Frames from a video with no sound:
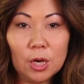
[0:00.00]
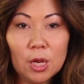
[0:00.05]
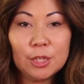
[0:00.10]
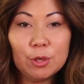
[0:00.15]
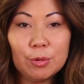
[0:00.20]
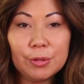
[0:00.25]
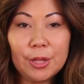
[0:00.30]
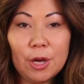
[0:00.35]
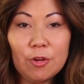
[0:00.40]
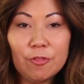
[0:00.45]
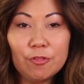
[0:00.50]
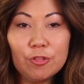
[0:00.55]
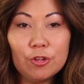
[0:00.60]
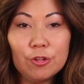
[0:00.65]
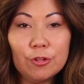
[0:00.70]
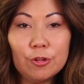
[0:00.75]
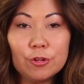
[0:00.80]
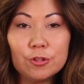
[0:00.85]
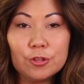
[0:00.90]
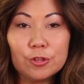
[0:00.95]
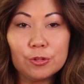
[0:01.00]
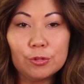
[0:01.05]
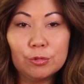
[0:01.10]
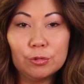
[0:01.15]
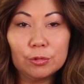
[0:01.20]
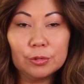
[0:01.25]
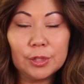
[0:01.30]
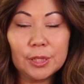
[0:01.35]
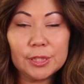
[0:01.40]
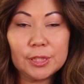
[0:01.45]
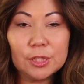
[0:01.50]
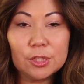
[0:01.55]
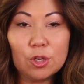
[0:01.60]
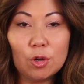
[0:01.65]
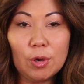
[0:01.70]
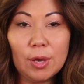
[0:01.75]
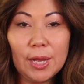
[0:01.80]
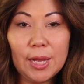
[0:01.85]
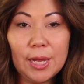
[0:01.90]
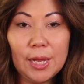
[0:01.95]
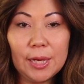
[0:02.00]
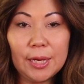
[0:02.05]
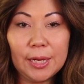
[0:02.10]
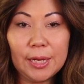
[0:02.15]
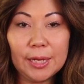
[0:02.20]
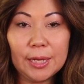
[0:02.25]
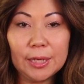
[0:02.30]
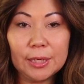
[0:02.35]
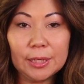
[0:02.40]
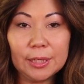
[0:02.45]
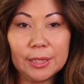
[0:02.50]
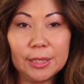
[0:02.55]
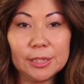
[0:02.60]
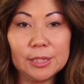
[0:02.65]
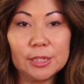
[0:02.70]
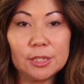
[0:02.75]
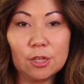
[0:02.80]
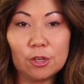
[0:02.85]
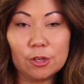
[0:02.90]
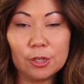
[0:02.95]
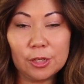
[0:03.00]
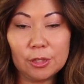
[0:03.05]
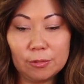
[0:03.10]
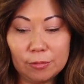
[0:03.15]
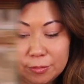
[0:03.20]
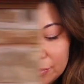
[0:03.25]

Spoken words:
So without further ado, let's go ahead and get started.